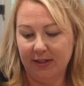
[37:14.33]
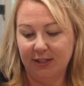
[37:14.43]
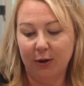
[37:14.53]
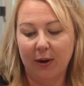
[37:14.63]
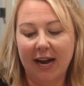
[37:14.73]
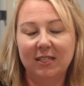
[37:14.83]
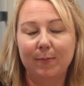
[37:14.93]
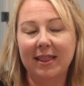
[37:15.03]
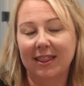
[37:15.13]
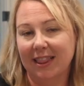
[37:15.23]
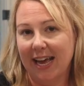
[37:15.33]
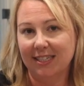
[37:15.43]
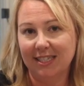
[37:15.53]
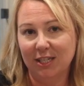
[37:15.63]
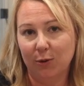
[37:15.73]
So I spent
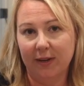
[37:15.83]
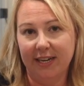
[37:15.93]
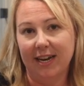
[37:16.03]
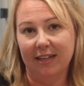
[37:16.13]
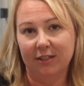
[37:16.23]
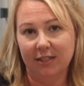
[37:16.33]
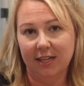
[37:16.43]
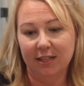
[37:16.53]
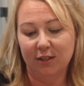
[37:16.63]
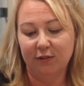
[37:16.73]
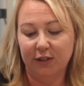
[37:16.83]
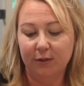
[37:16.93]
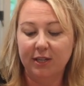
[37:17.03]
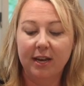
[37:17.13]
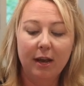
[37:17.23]
less than $20 on this
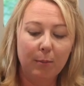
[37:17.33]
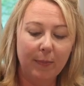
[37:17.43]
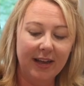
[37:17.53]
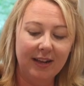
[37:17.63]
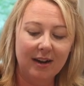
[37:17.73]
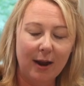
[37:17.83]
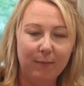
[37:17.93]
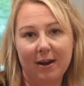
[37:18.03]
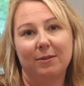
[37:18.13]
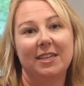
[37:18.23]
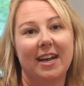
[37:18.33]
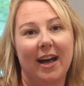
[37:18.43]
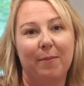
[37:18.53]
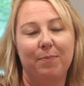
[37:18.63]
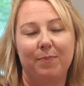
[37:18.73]
fruit, but I rounded
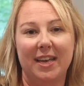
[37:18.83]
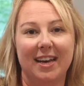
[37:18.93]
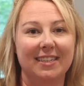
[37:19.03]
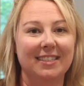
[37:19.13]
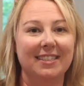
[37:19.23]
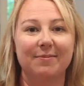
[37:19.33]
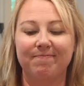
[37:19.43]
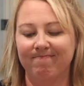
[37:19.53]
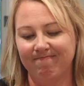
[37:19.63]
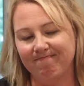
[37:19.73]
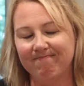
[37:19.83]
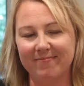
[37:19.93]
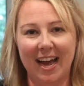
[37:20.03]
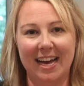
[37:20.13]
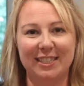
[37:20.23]
up because
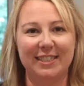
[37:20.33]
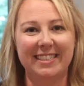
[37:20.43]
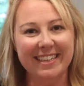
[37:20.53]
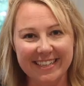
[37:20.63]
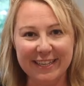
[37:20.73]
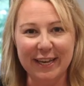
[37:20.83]
I just,